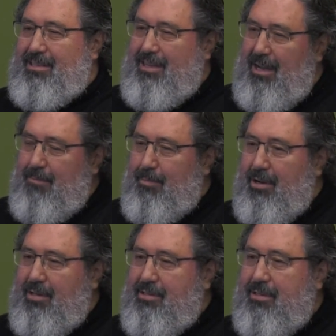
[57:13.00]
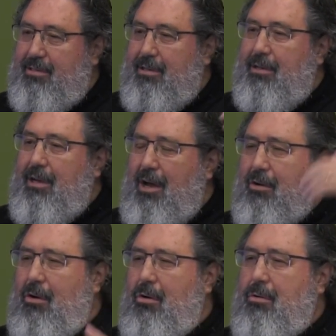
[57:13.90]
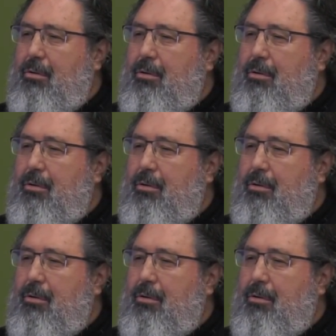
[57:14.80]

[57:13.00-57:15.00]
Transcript: high prices, have low